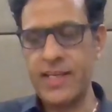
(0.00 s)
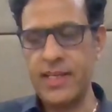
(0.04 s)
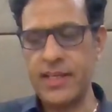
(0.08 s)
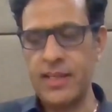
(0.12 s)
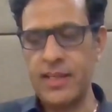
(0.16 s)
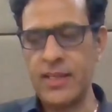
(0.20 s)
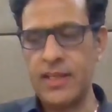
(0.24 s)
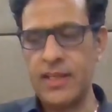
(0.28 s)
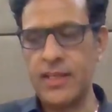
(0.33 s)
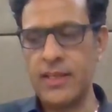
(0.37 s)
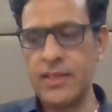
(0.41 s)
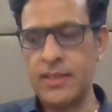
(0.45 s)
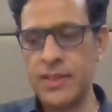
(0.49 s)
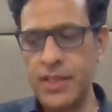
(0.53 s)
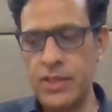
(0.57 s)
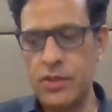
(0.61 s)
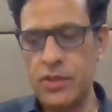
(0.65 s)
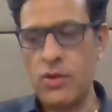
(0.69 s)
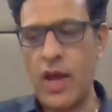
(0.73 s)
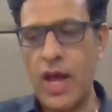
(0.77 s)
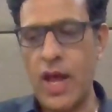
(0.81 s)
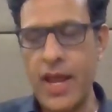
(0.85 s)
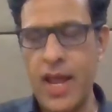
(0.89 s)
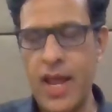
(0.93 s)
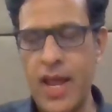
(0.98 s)

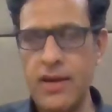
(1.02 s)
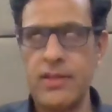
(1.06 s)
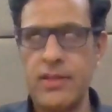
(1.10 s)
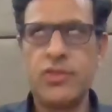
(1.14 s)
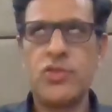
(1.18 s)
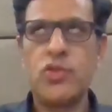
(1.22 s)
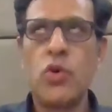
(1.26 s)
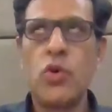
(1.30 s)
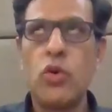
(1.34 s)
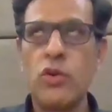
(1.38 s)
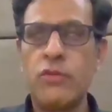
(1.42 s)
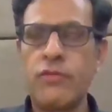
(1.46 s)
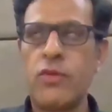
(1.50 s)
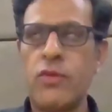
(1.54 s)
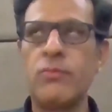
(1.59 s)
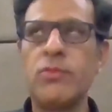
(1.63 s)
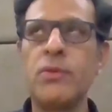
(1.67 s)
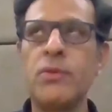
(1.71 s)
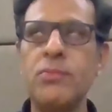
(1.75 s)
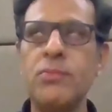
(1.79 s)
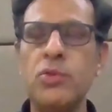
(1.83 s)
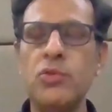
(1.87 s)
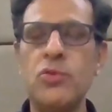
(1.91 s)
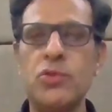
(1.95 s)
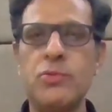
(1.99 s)
I had a jolt from
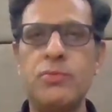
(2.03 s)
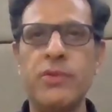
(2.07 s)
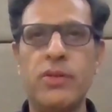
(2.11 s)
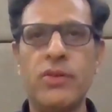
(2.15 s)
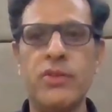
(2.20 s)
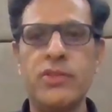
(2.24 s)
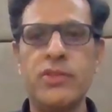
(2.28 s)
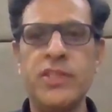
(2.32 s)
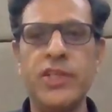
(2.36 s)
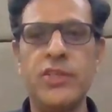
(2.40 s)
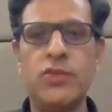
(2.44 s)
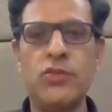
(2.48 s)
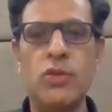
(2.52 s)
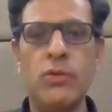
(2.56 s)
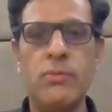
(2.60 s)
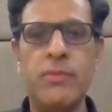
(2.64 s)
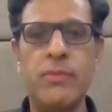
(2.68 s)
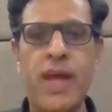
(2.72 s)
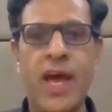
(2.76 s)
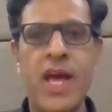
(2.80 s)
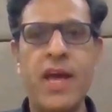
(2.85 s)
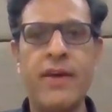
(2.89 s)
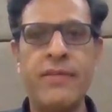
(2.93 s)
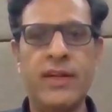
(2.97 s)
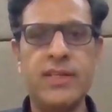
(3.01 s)
the blues, because he told me,
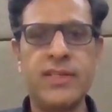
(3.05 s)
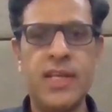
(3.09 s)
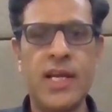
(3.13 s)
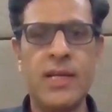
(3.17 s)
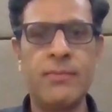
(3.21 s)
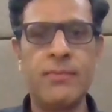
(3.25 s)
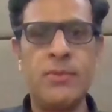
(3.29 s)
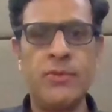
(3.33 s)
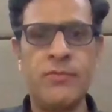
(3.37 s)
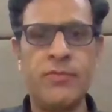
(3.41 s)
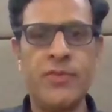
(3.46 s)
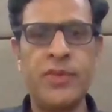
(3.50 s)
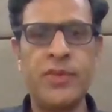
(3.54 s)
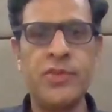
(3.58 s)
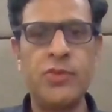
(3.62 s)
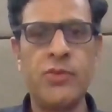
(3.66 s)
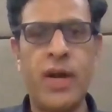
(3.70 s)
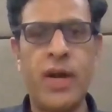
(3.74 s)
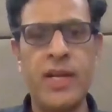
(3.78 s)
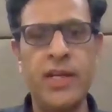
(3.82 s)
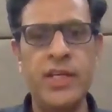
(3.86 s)
I have an assignment for you.